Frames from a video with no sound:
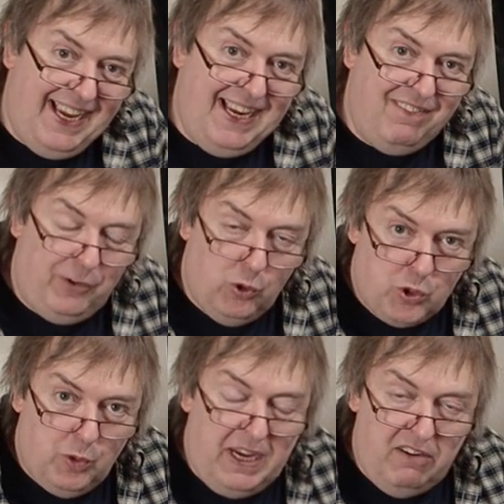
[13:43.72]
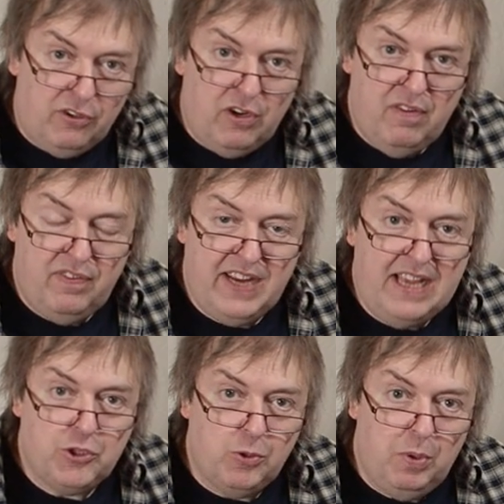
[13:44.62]
If you're talking from a
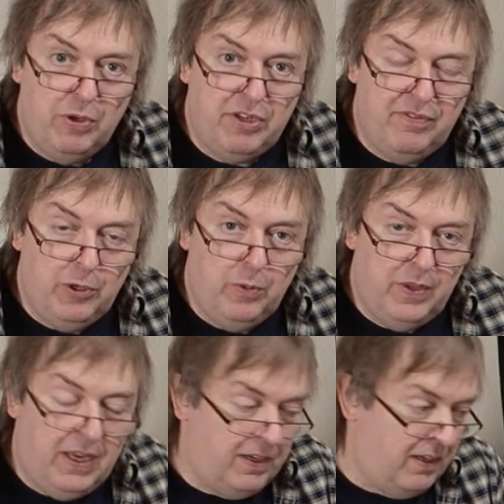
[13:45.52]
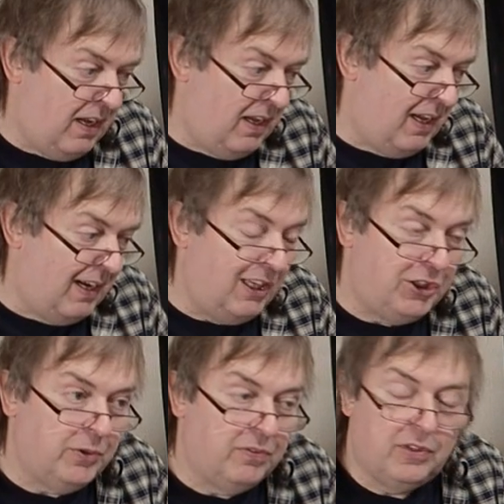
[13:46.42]
financial point of view, then
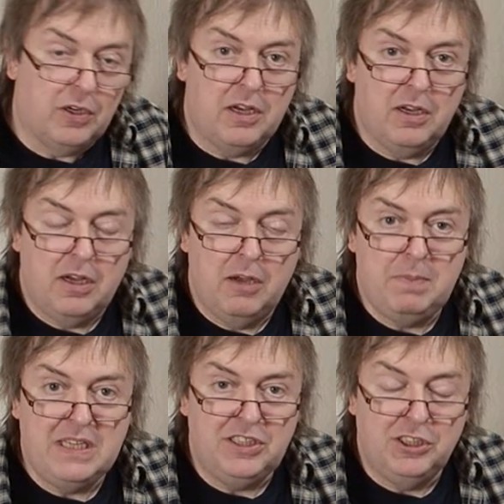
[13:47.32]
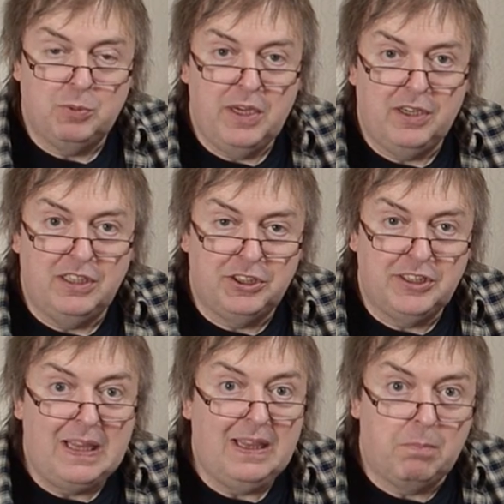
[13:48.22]
unless you've got a business where you're going to
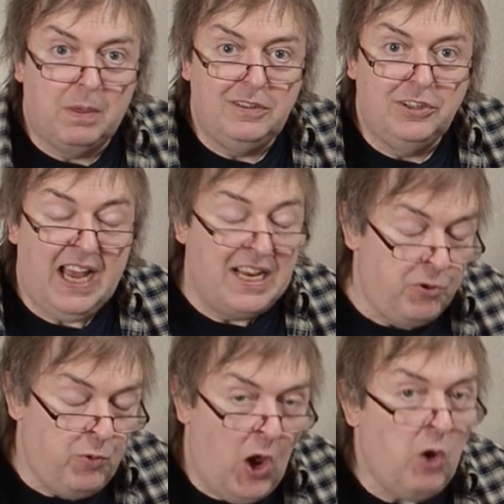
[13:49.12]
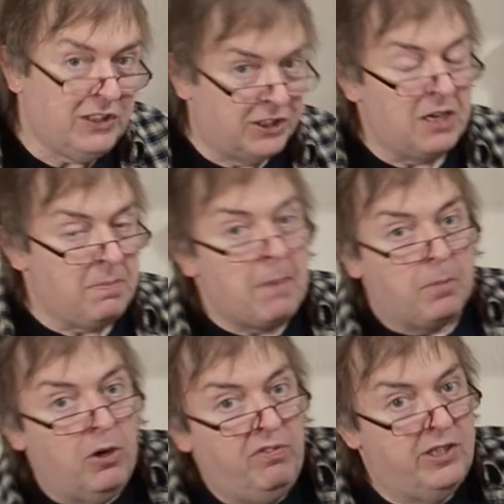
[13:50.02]
sell the prints and you know it's going to be a
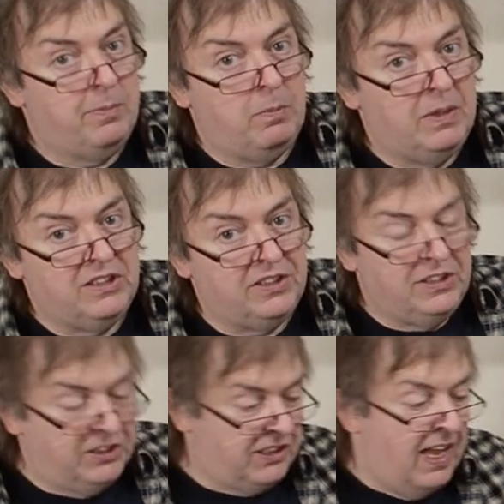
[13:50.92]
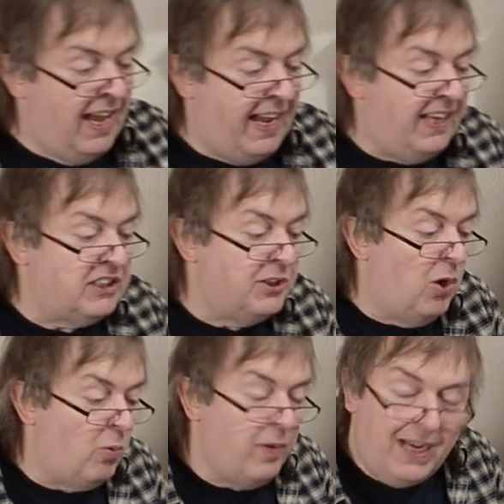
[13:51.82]
profitable business, it's
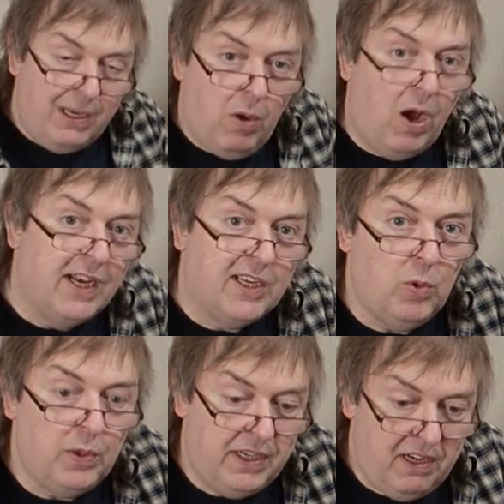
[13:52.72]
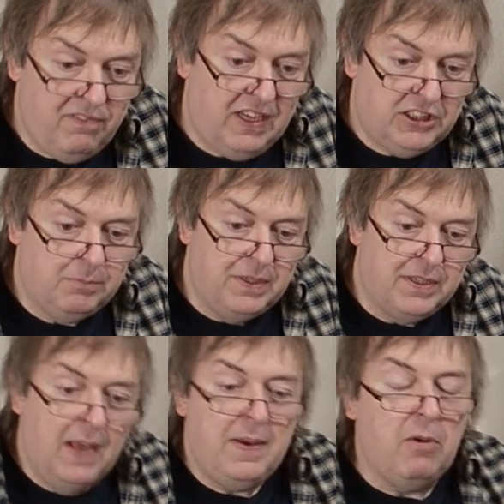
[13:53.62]
not really what I'd call an investment.